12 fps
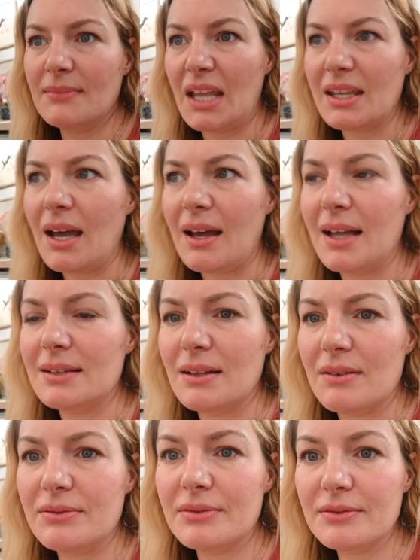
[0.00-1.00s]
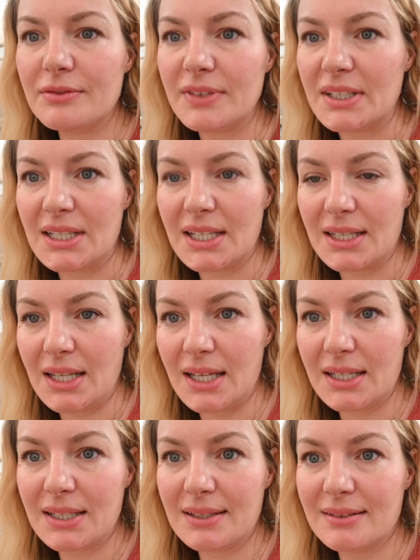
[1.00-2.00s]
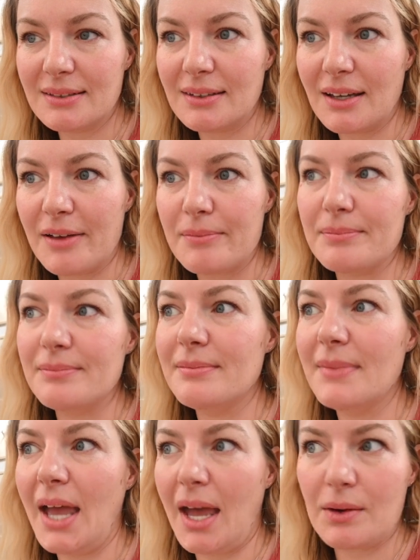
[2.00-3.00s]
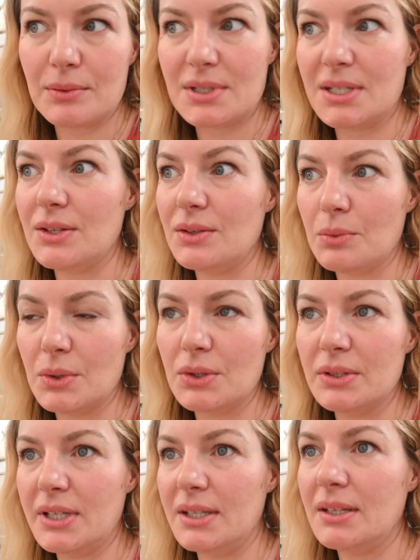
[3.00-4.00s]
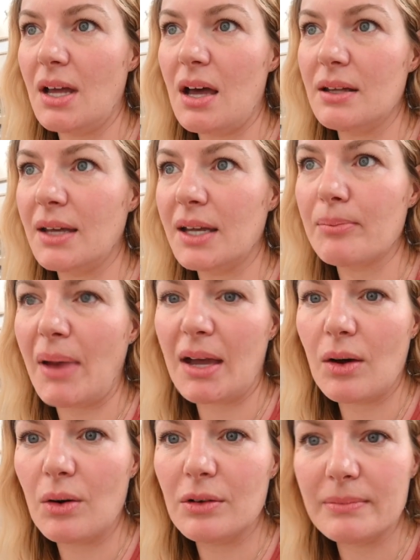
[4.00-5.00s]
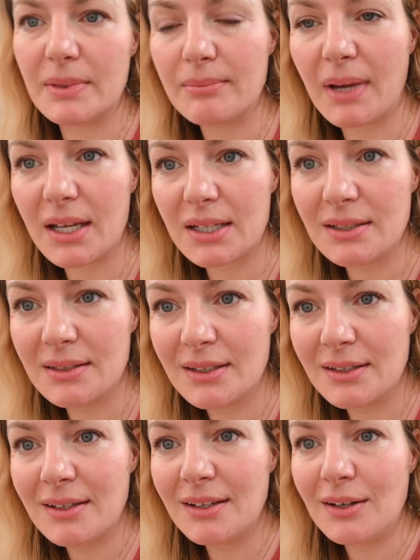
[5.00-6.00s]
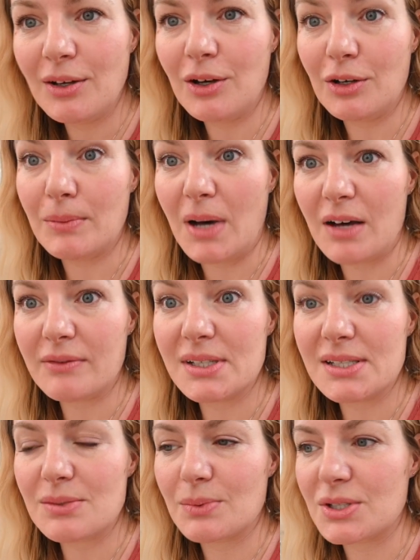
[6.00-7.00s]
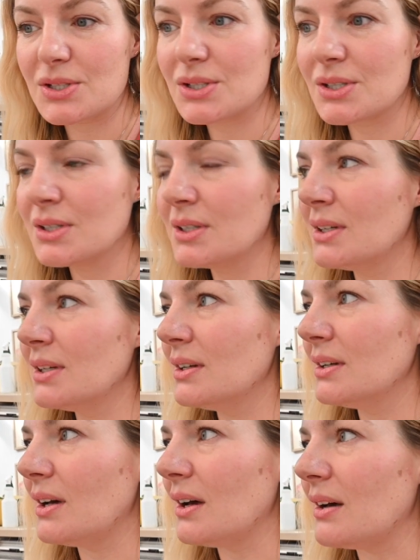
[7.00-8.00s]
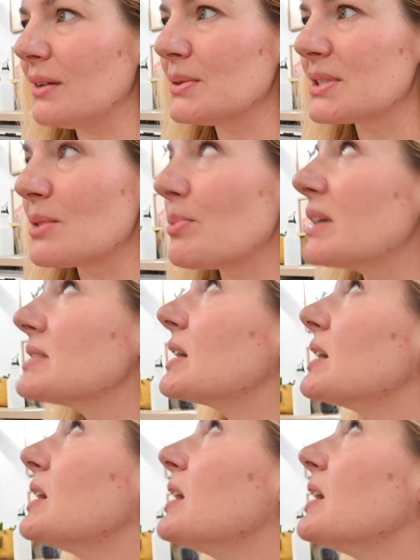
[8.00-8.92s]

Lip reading: yeah, I love feeling like I'm out in the world and not like back home in my home office, which was depressing.